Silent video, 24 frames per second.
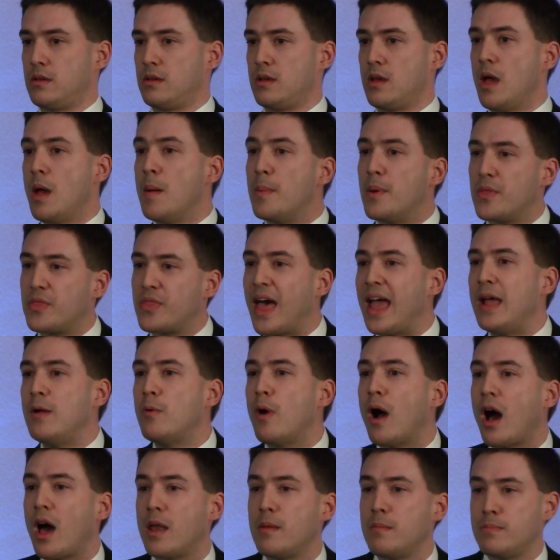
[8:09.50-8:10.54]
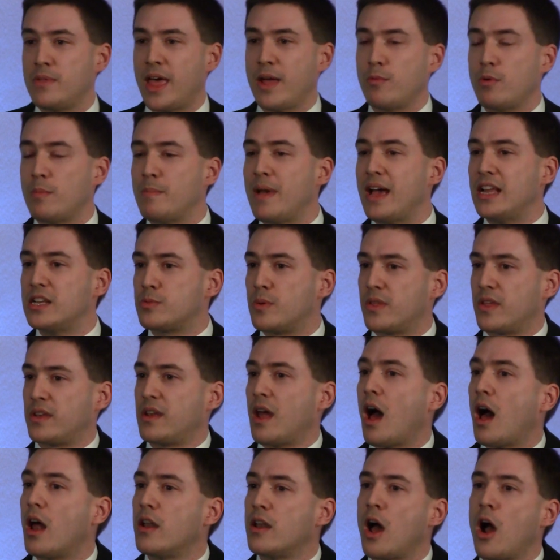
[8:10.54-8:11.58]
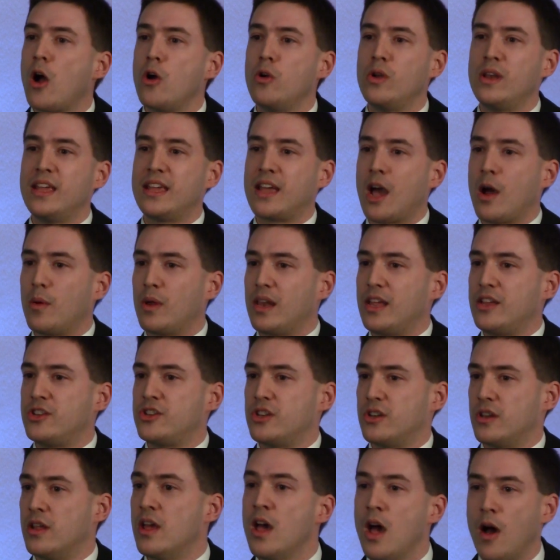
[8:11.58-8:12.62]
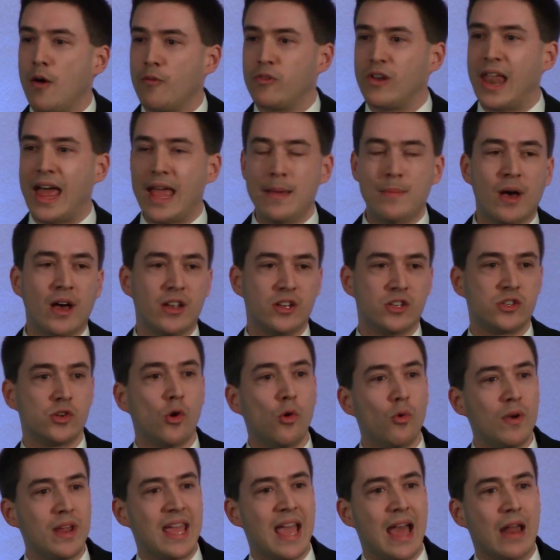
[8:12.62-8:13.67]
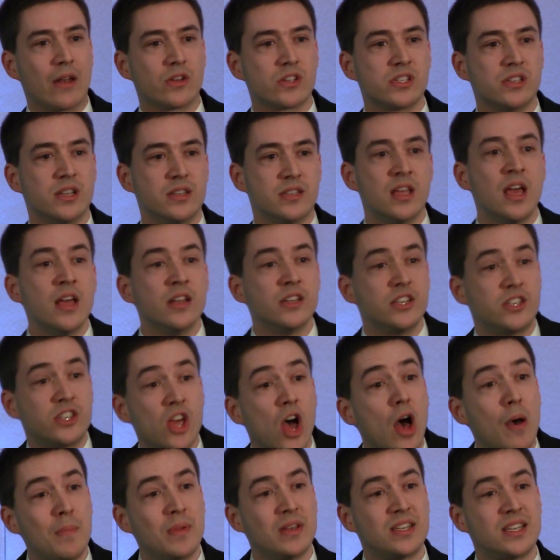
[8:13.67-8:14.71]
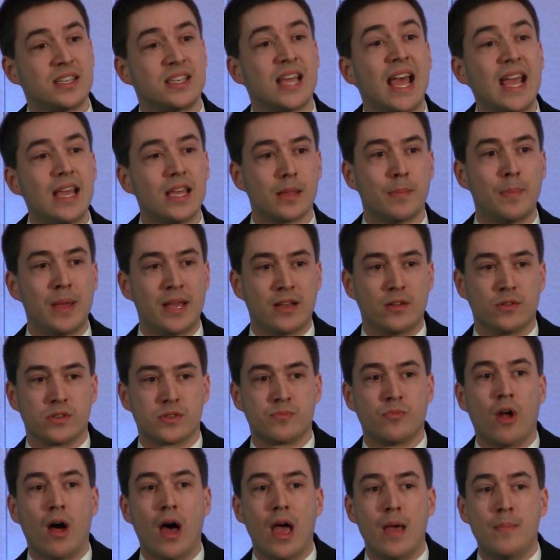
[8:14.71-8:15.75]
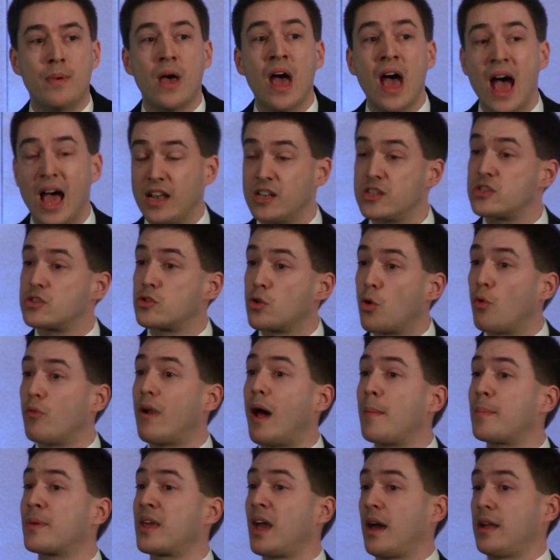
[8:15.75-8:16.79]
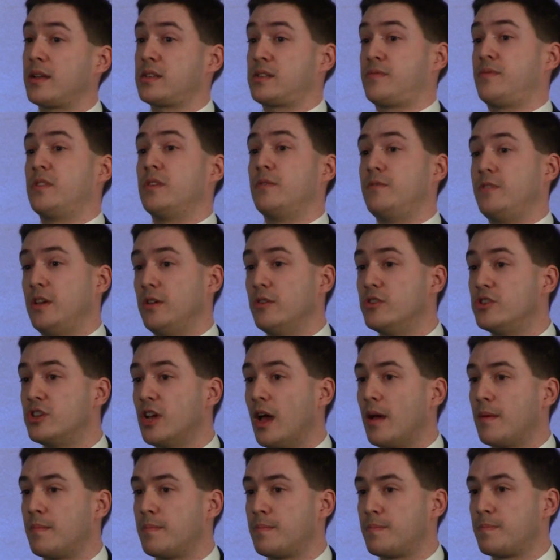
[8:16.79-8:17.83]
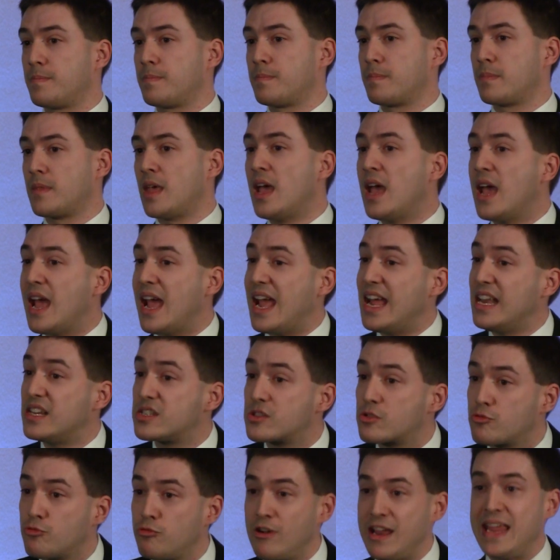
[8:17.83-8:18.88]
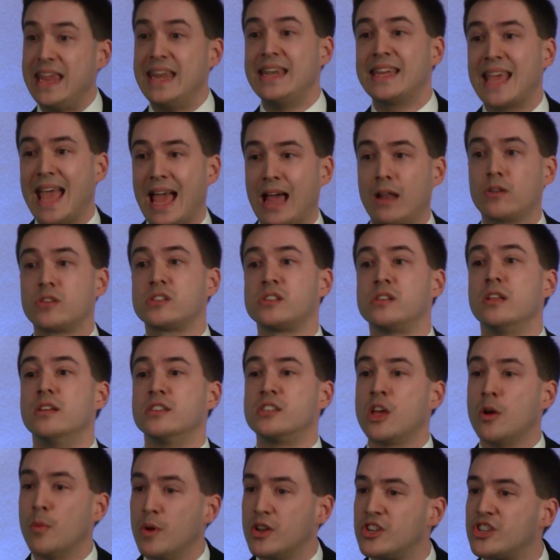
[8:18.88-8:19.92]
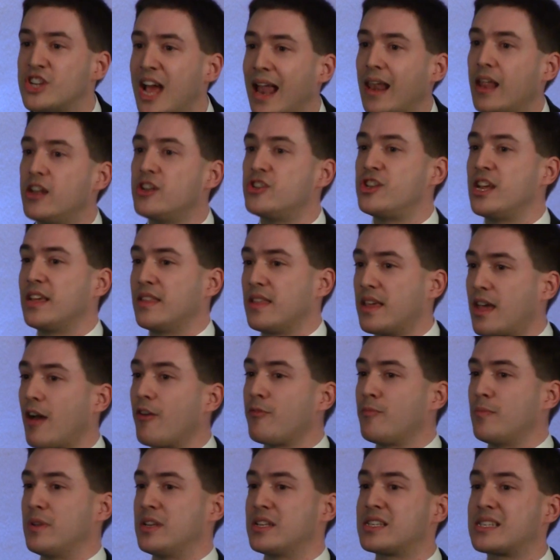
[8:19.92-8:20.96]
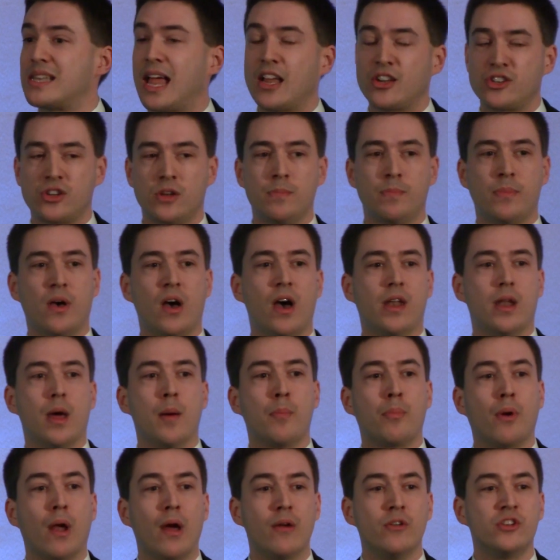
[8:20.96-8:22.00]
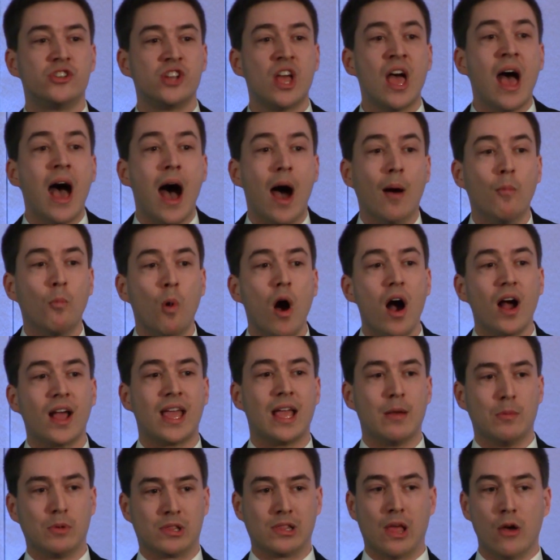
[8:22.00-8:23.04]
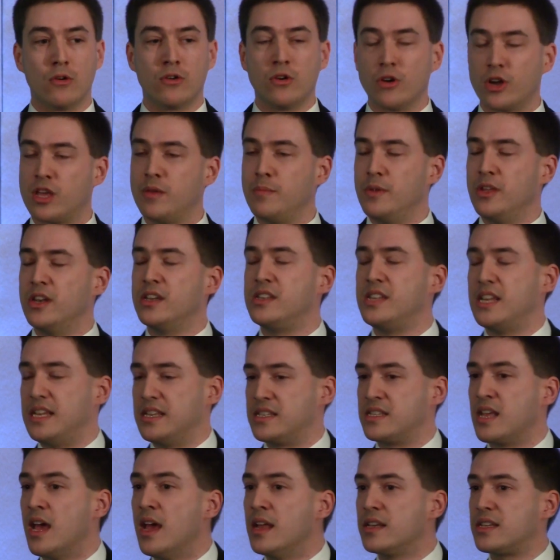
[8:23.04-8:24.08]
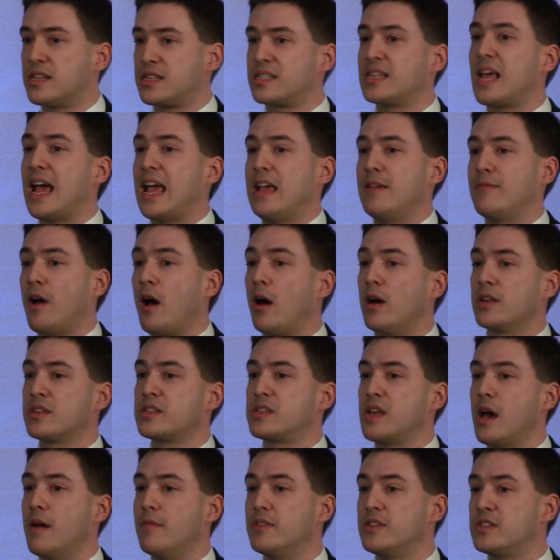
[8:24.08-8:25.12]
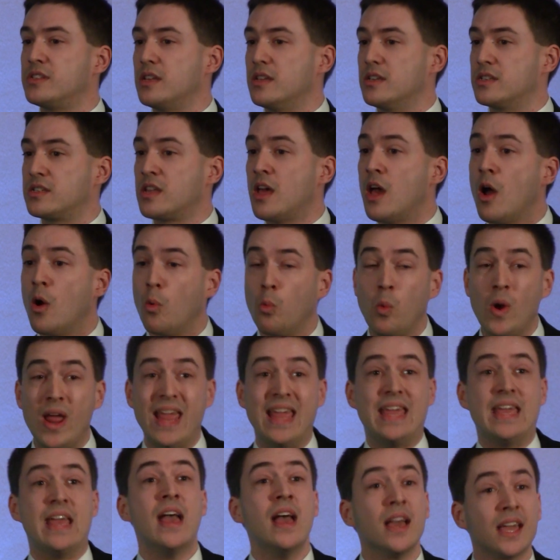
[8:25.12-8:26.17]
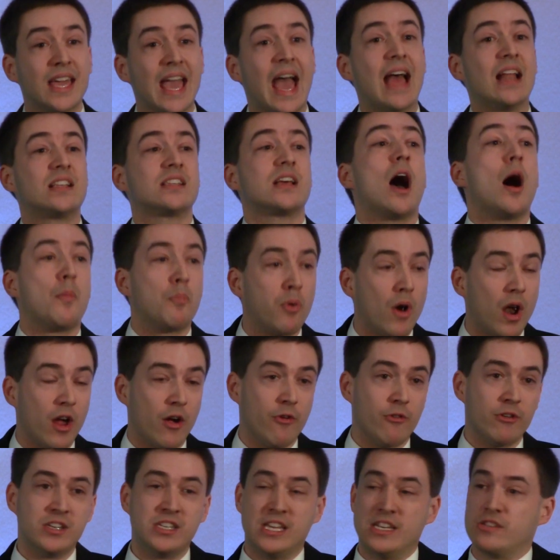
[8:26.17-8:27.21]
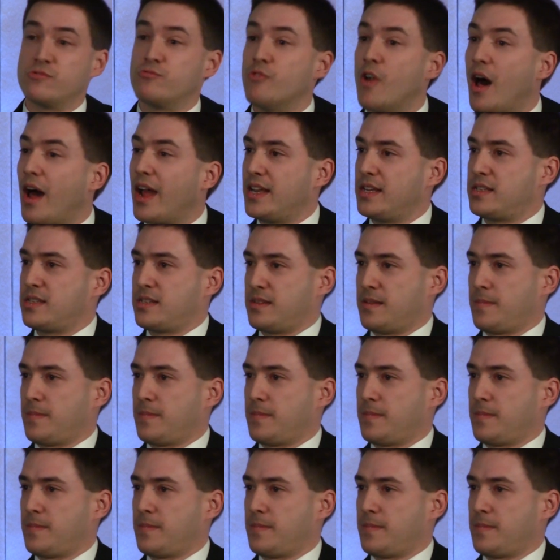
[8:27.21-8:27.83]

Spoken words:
But they were met with an unholy coalition of Labour and Tory councillors determined to take the pickles bribe and store up cuts for the future. It's Green councillors who are challenging the government's slash-and-burn approach and working with local communities to save our services. We get our priorities right.